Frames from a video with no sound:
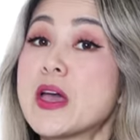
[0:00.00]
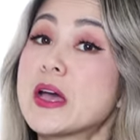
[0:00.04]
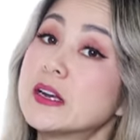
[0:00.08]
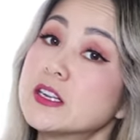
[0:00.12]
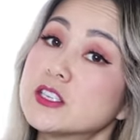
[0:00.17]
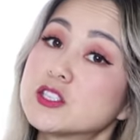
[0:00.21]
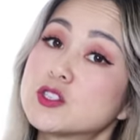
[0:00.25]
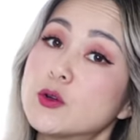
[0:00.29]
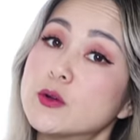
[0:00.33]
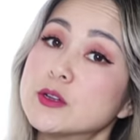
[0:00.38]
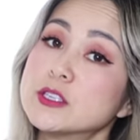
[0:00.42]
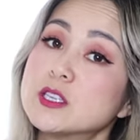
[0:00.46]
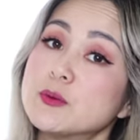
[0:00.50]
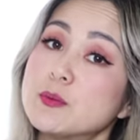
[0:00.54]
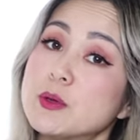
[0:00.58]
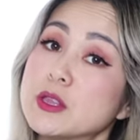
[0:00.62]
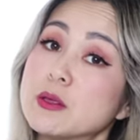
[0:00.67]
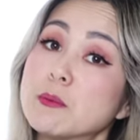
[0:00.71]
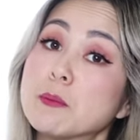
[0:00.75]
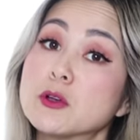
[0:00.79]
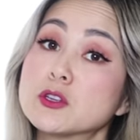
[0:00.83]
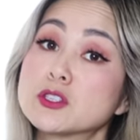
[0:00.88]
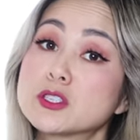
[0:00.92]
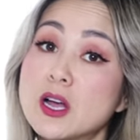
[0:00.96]
that is going to be
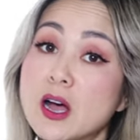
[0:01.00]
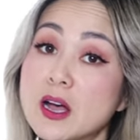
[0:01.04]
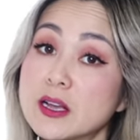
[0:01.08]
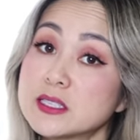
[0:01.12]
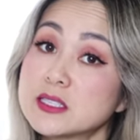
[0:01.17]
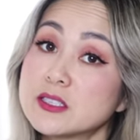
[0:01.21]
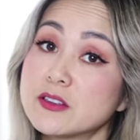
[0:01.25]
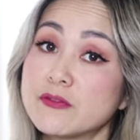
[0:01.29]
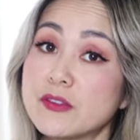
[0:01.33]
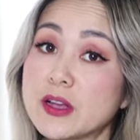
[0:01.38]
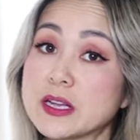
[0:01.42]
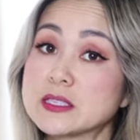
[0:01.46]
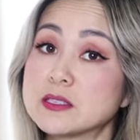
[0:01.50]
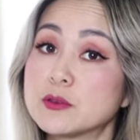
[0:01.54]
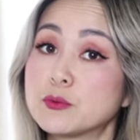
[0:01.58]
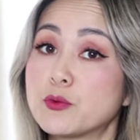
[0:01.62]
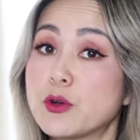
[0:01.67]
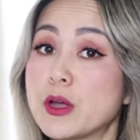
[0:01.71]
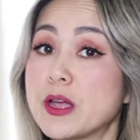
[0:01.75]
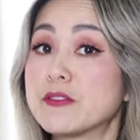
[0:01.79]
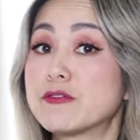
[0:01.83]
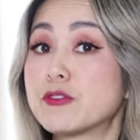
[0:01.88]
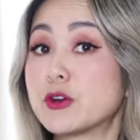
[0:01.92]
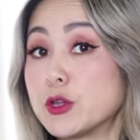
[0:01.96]
the most cost-effective
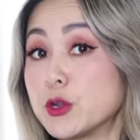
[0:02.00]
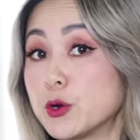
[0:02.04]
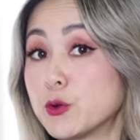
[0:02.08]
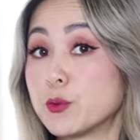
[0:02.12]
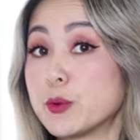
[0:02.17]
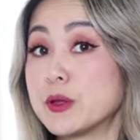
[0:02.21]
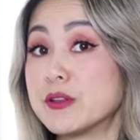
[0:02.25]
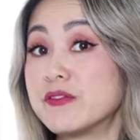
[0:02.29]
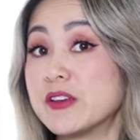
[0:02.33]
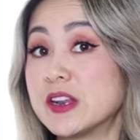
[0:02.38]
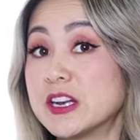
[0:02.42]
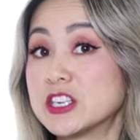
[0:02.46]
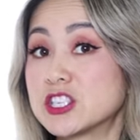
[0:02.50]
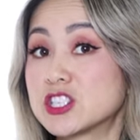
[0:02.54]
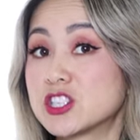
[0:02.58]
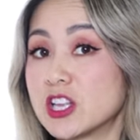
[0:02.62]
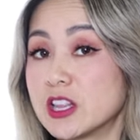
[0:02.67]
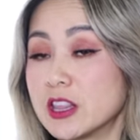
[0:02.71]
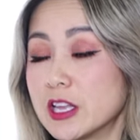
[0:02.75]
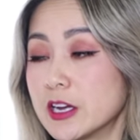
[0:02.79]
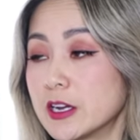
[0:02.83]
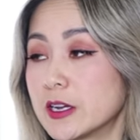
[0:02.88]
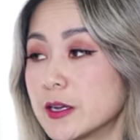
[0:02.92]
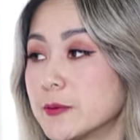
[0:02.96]
way for you to refinish
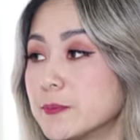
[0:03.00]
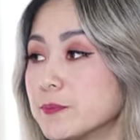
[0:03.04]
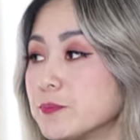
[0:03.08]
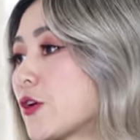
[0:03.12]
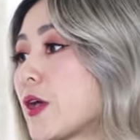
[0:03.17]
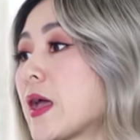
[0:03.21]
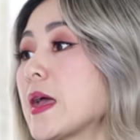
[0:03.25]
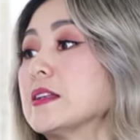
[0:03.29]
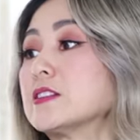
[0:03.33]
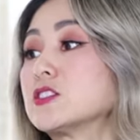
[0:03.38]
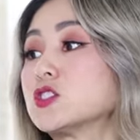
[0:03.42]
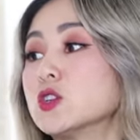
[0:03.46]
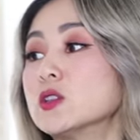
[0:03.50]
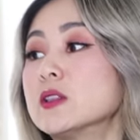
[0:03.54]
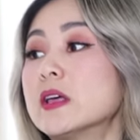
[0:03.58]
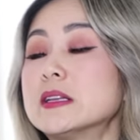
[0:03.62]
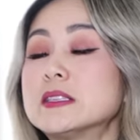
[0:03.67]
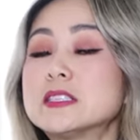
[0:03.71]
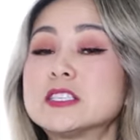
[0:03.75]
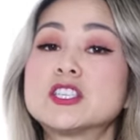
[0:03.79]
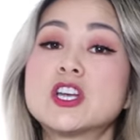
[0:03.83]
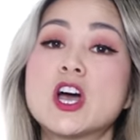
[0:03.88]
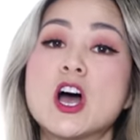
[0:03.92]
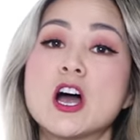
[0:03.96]
the look. Okay, so
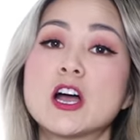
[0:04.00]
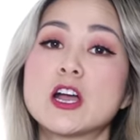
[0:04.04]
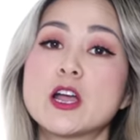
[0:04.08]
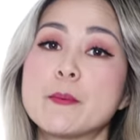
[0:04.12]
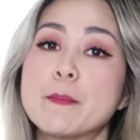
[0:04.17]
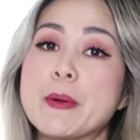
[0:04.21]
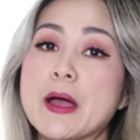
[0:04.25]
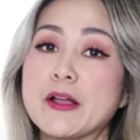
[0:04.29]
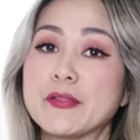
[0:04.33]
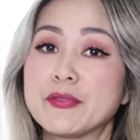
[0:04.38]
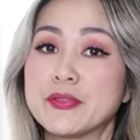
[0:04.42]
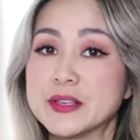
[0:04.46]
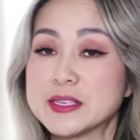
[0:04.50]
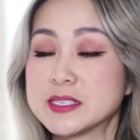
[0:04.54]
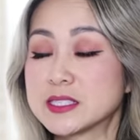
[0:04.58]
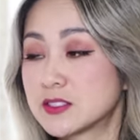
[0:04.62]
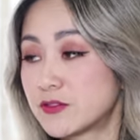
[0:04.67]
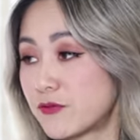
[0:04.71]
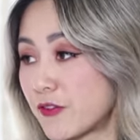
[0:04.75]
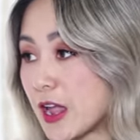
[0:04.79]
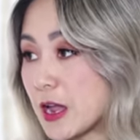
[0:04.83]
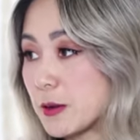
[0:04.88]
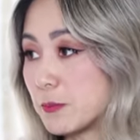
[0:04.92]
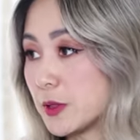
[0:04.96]
let's talk about
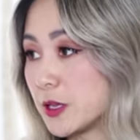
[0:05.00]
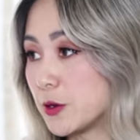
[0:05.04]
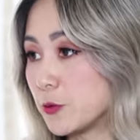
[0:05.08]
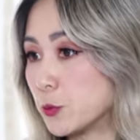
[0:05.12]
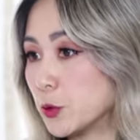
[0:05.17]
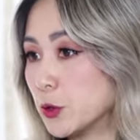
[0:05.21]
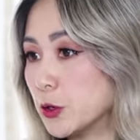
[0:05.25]
this family